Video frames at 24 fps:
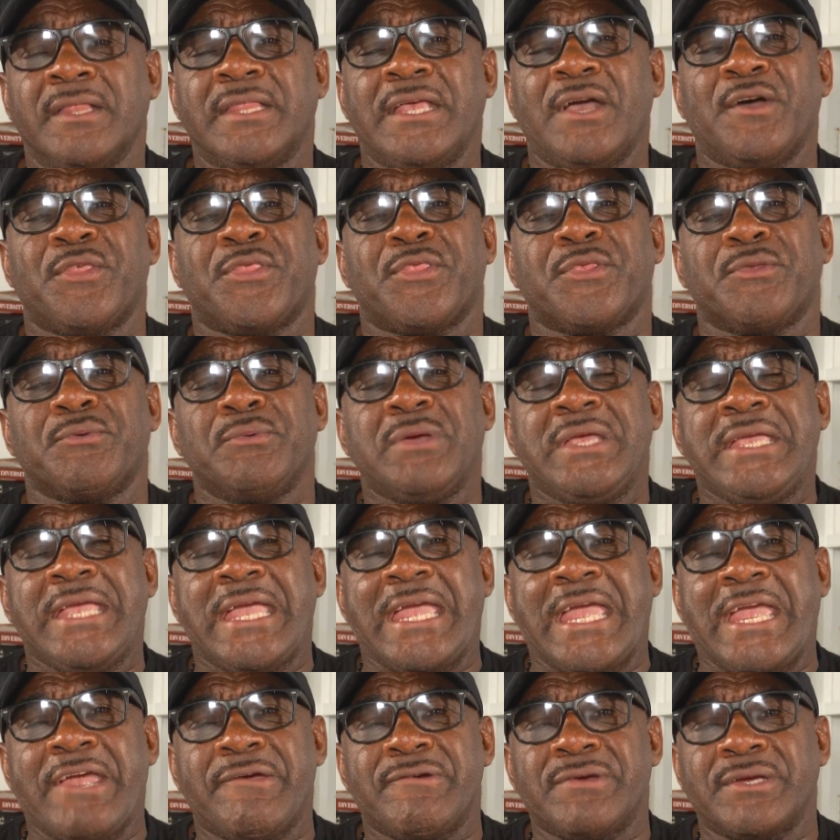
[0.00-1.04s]
There are three
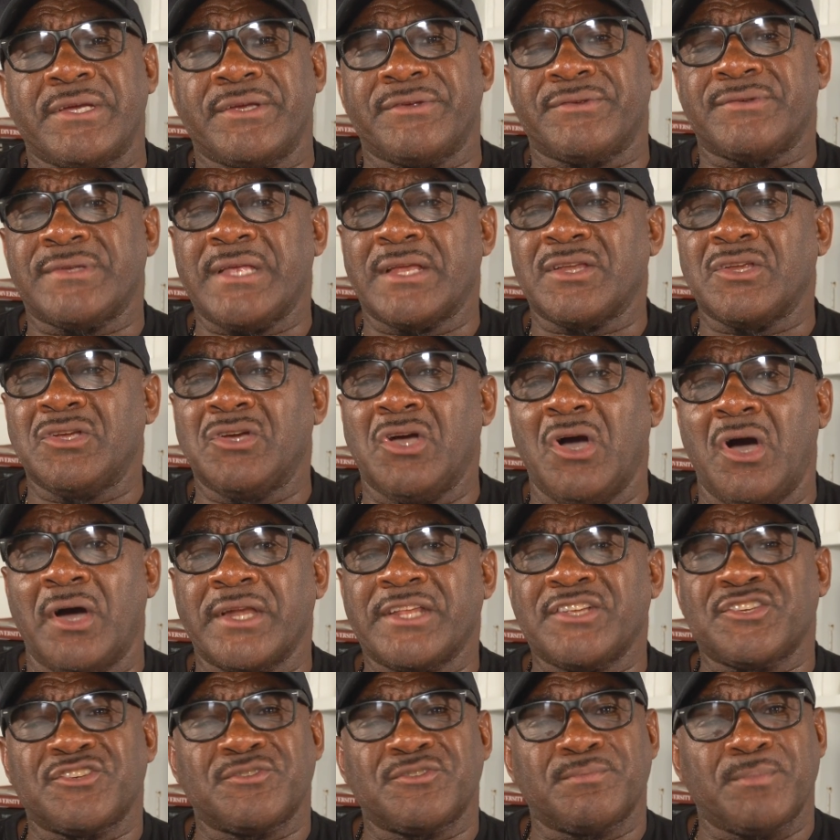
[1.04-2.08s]
areas that
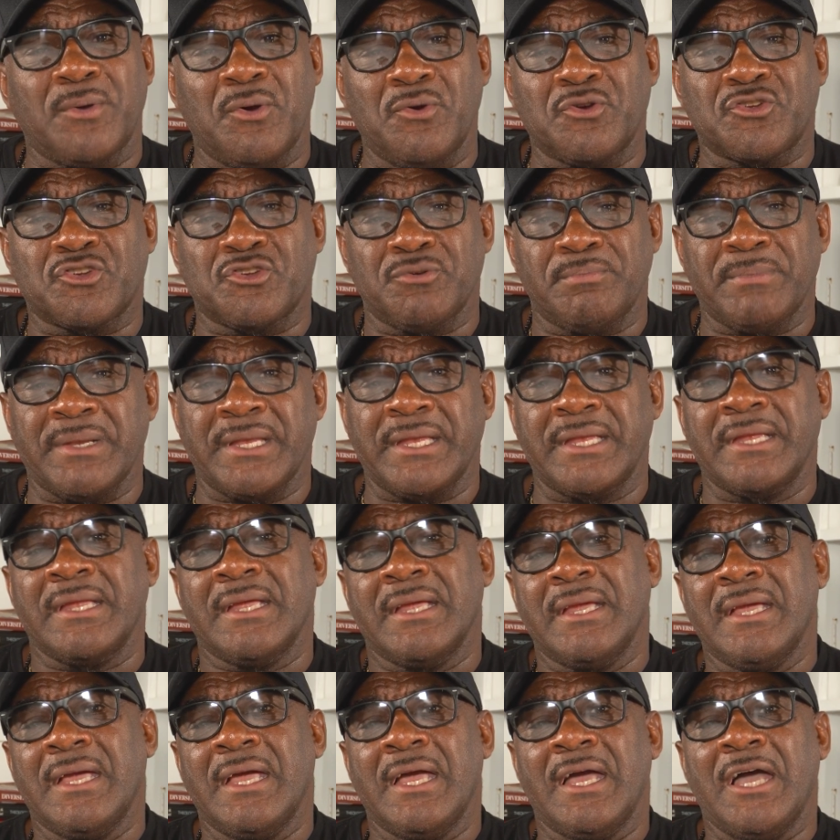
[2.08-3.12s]
God has spoke to me
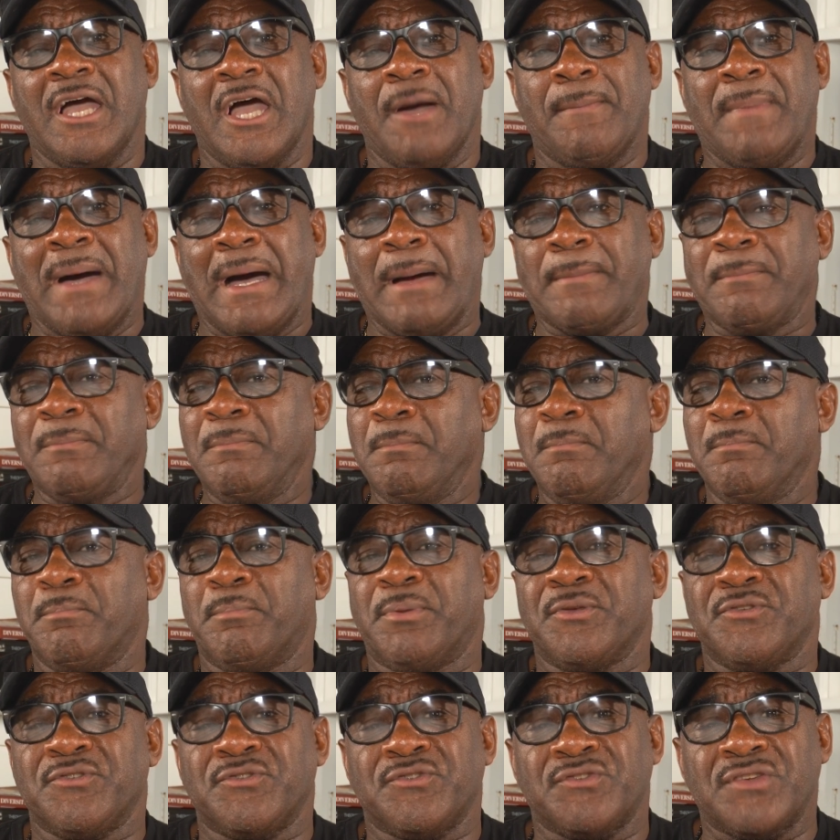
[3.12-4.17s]
about
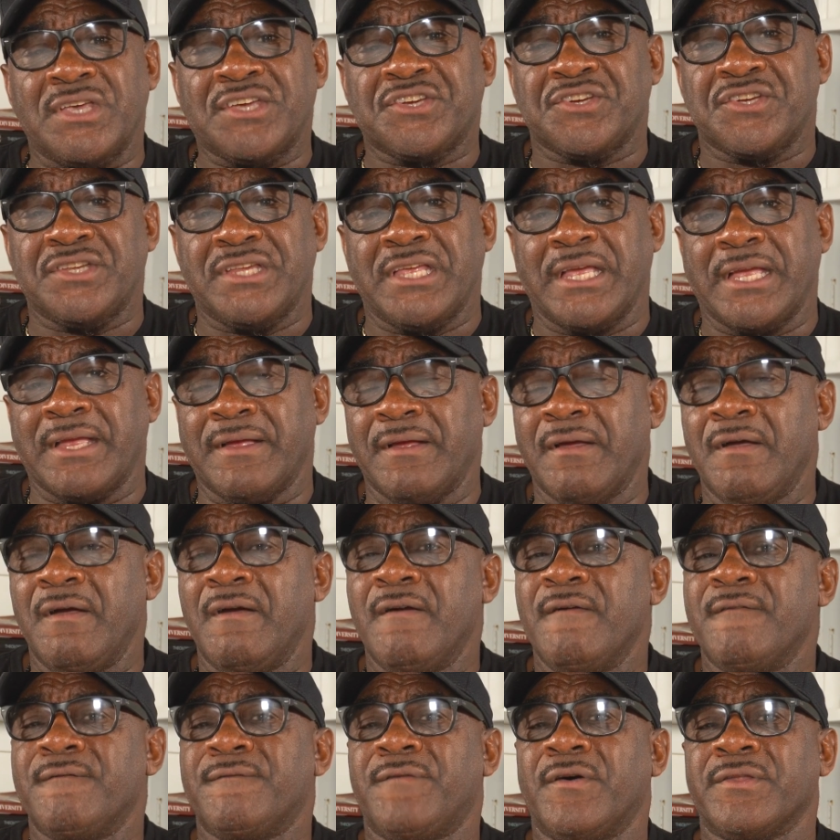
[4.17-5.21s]
positioning
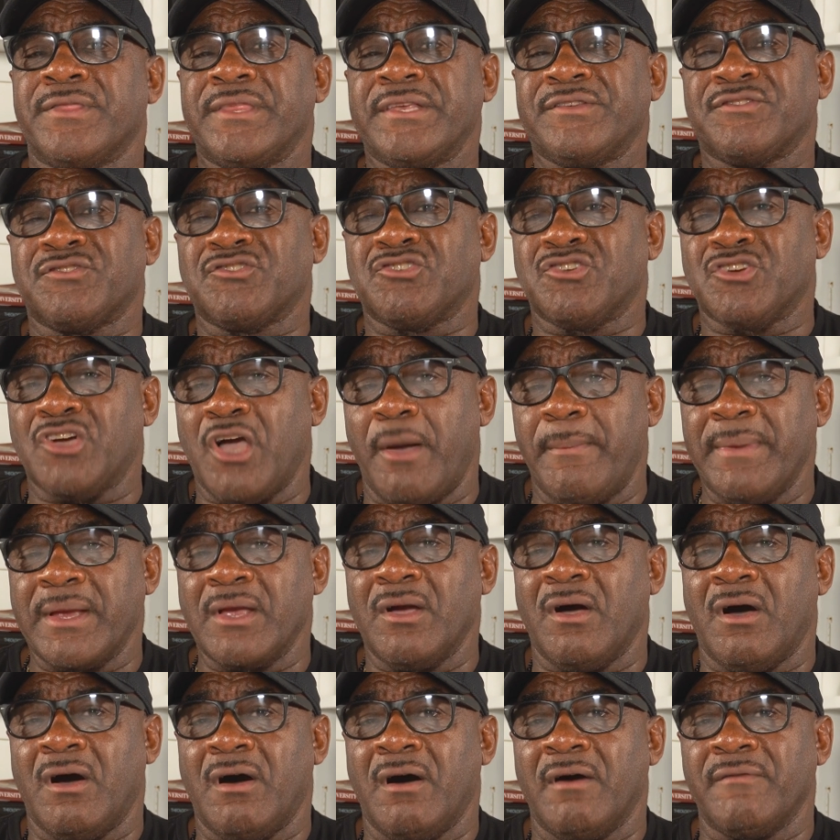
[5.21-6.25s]
for this
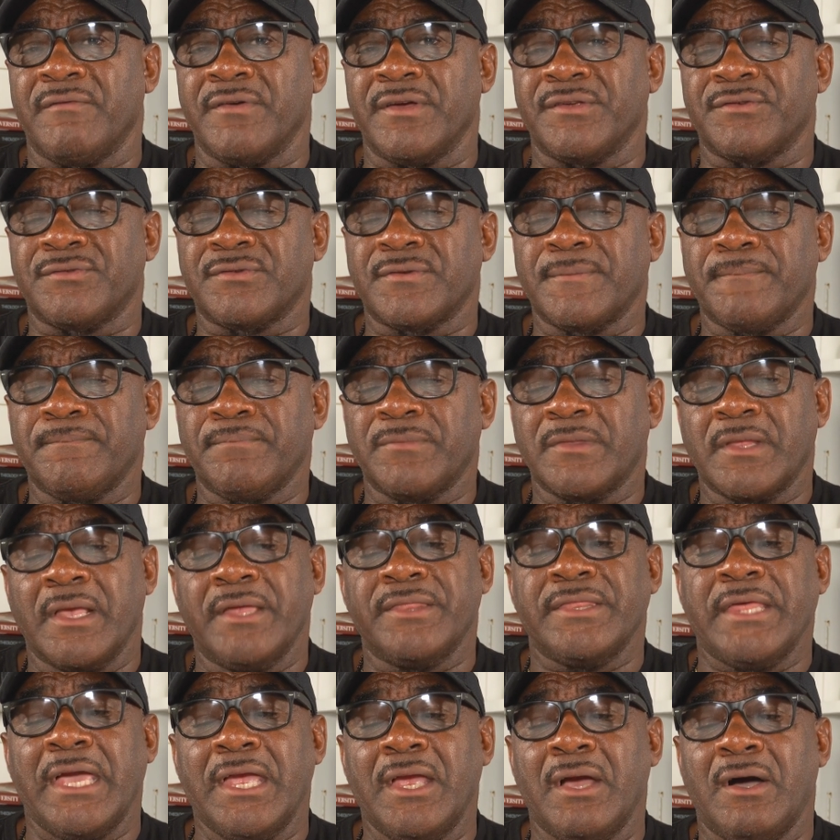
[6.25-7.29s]
coming harvest.
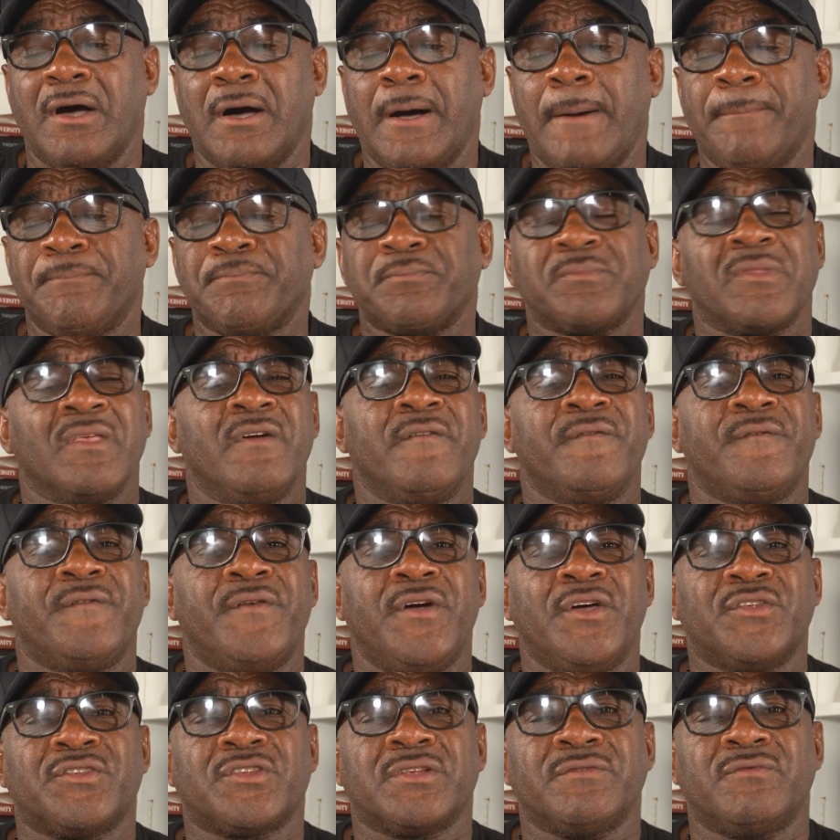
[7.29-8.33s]
And they are,
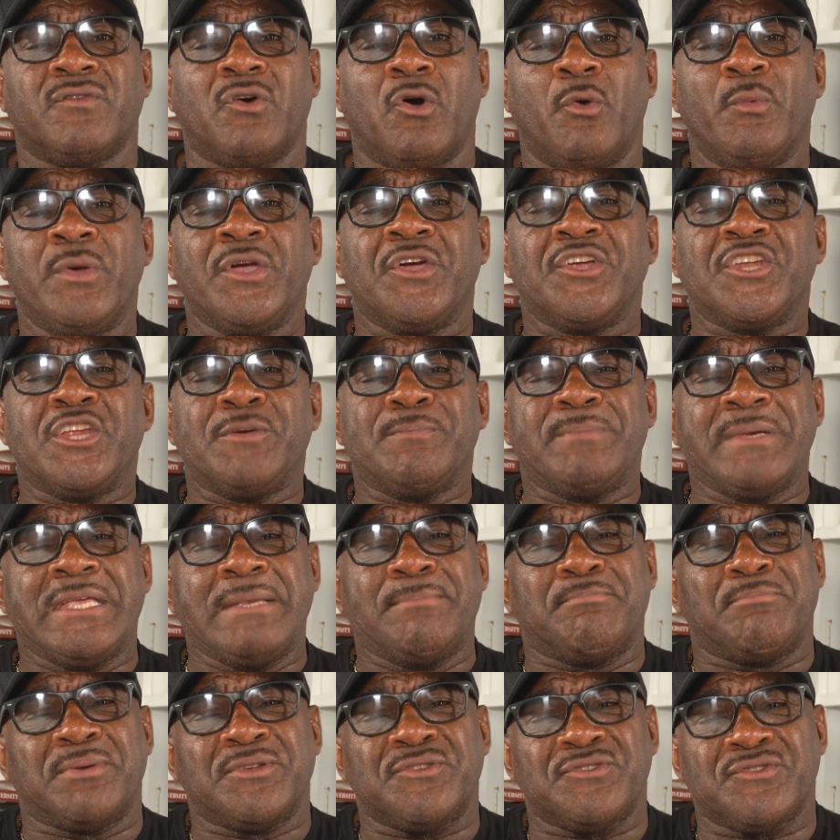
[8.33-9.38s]
first of all, we're going to be
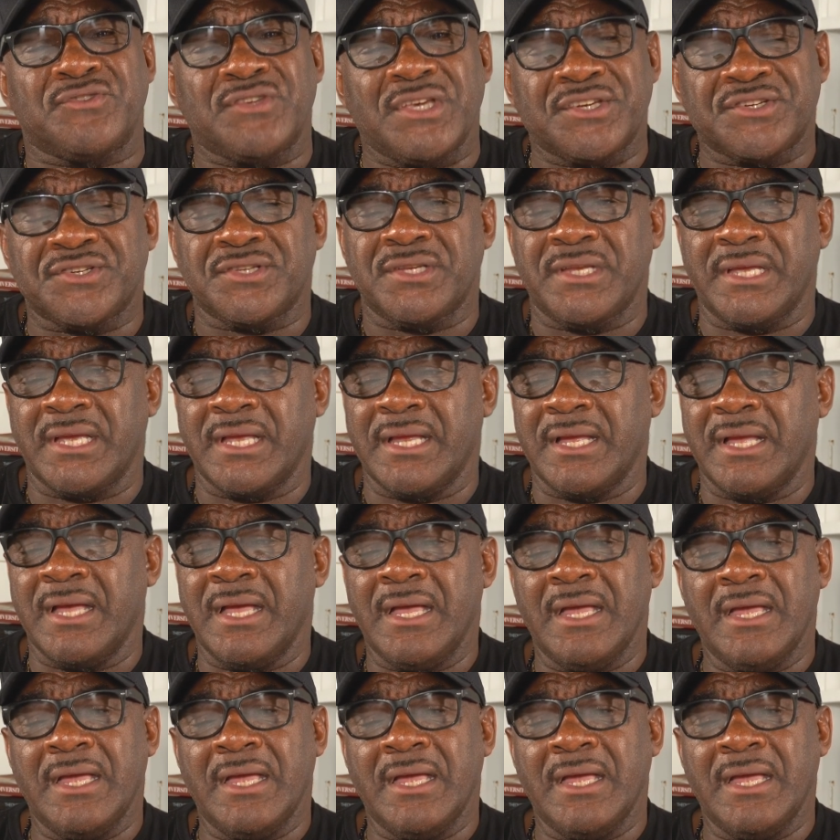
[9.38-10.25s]
positioning